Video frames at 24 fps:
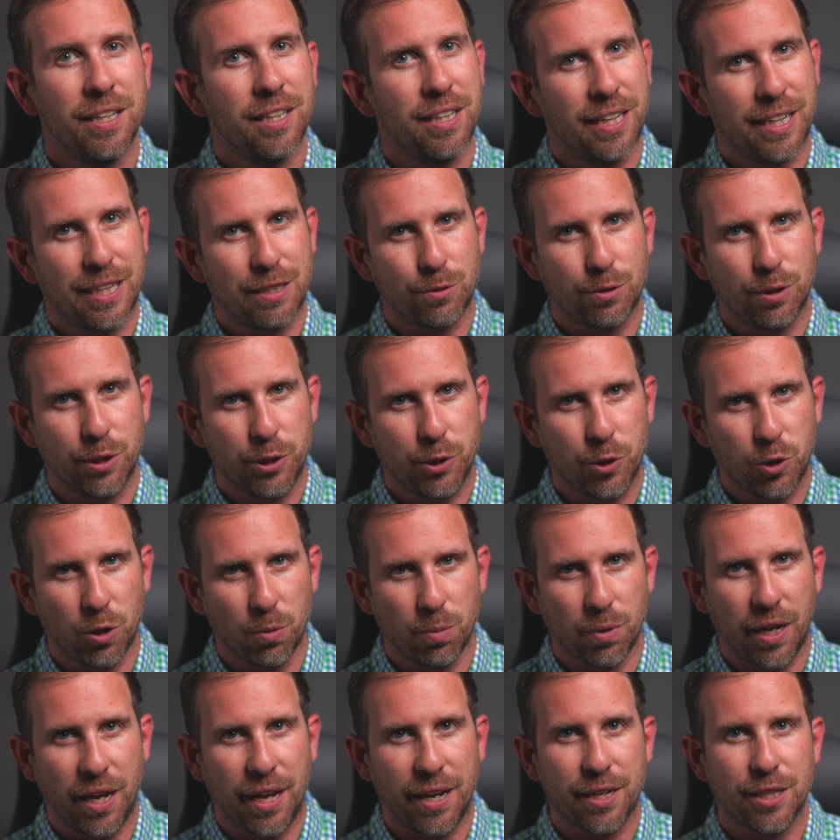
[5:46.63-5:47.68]
like a
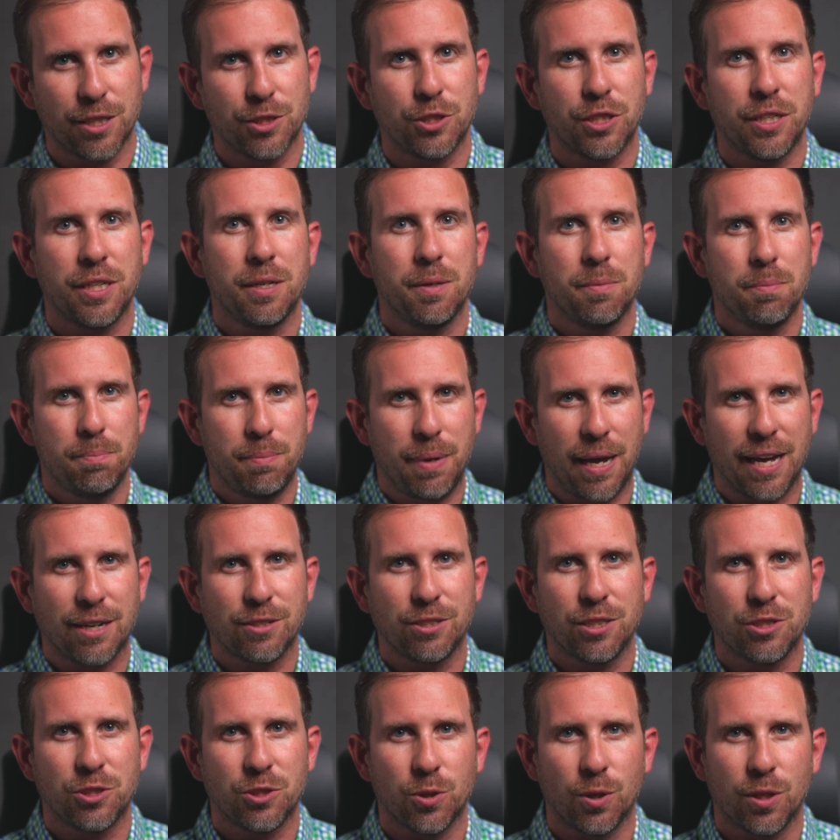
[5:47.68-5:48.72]
renewable energy
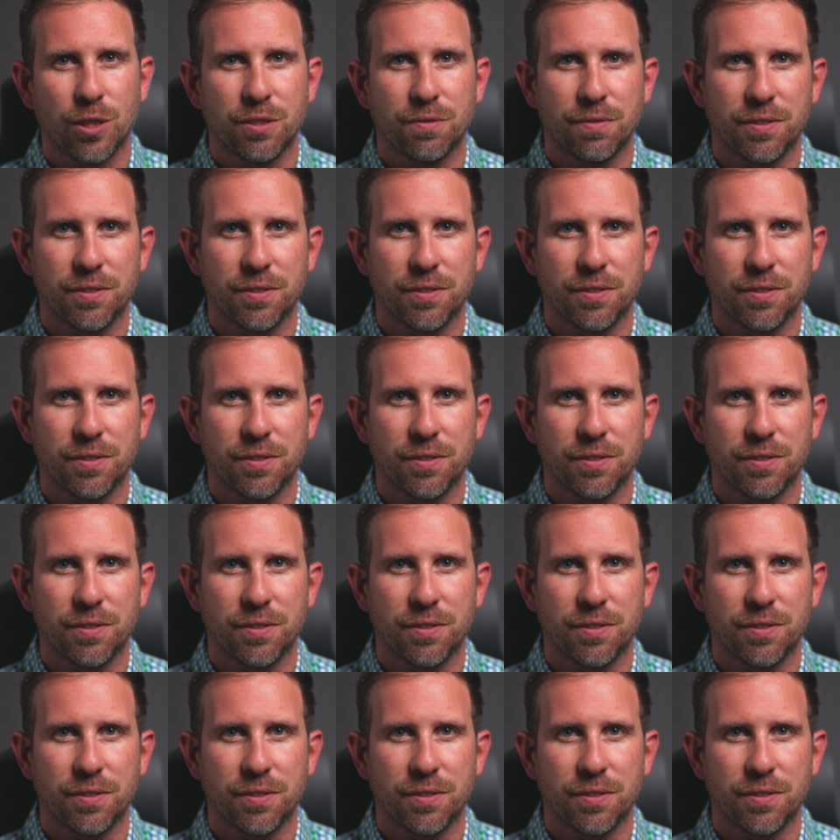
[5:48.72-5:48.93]
battery storage